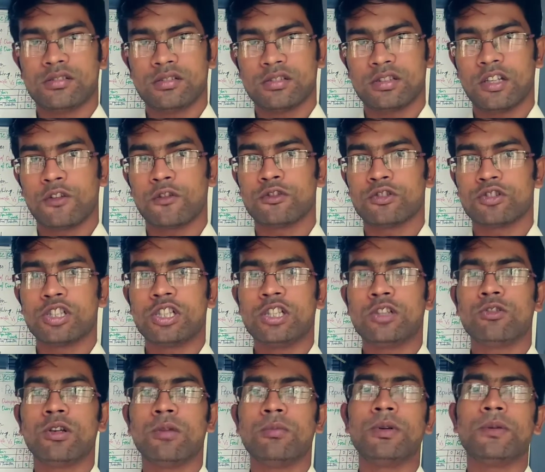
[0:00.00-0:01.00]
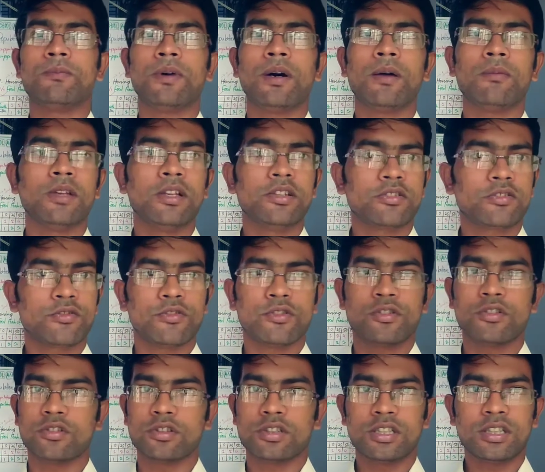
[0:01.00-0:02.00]
the routine will be published
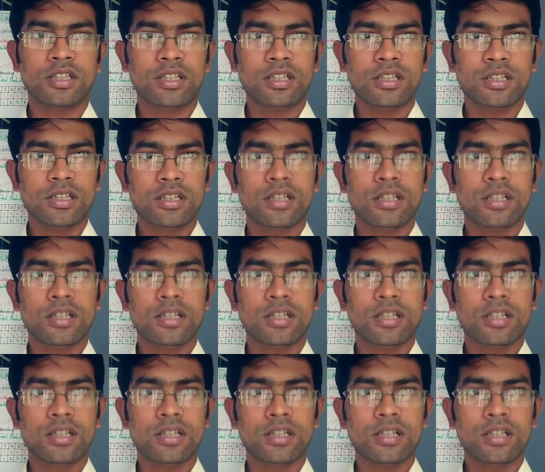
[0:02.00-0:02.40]
for the